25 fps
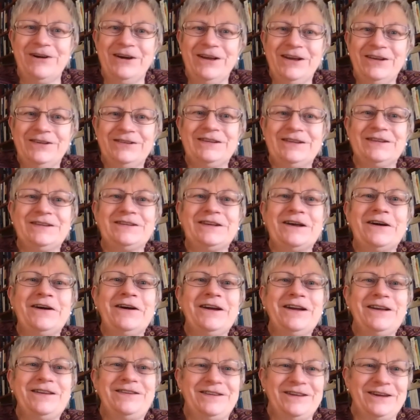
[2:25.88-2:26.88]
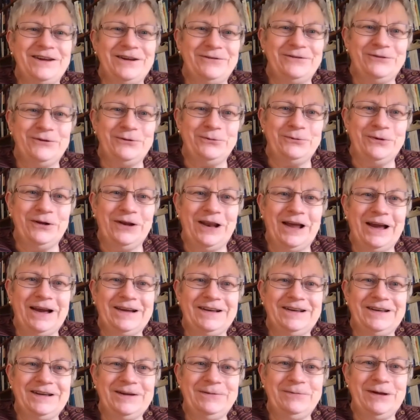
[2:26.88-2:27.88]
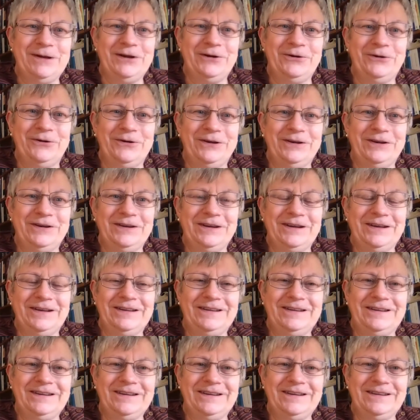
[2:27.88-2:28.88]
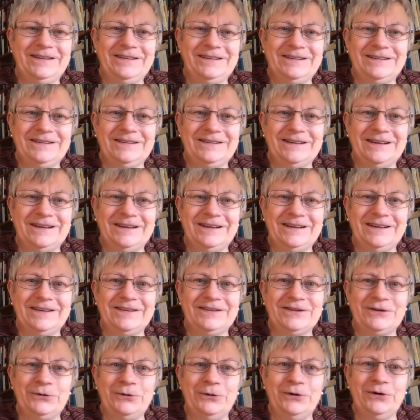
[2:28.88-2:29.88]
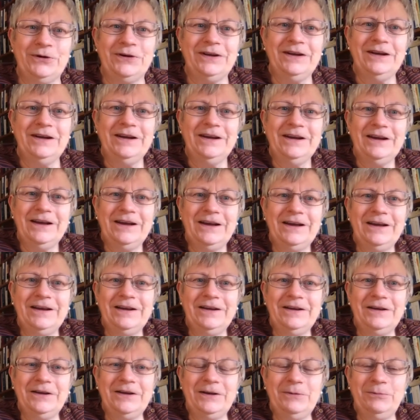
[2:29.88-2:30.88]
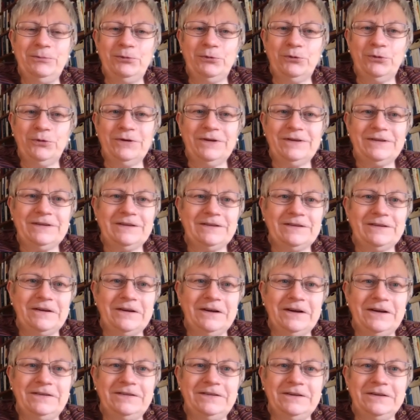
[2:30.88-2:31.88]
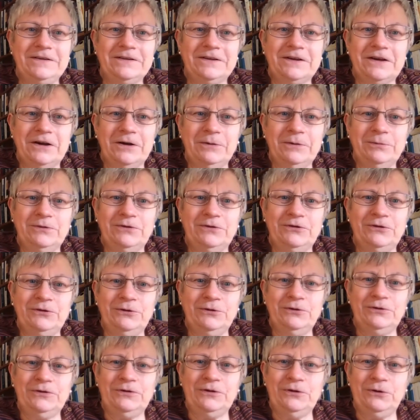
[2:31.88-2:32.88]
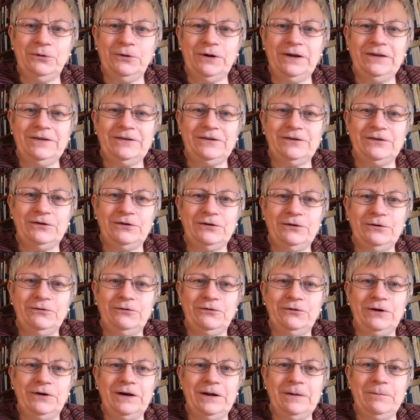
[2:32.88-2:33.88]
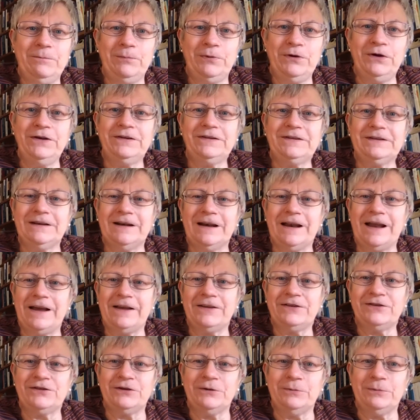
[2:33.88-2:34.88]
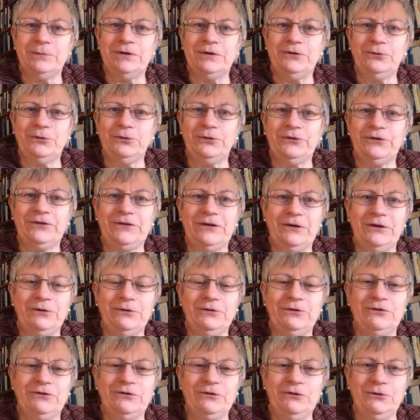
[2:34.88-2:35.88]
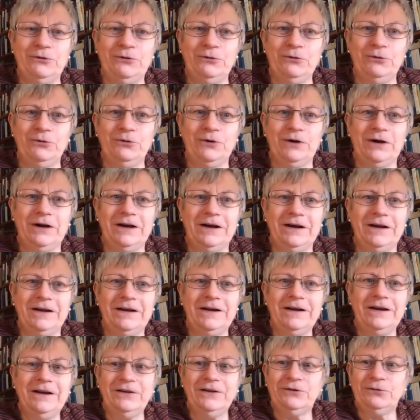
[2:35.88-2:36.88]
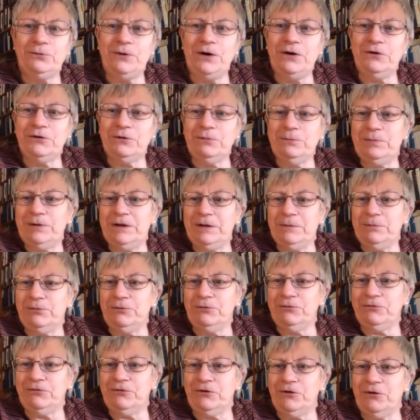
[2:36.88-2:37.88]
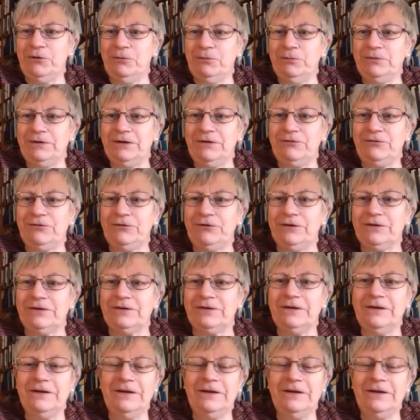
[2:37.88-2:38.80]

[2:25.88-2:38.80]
society, if you will, academia and so on, and broader society, to come to your institute for an in-person lecture, but also to welcome people from different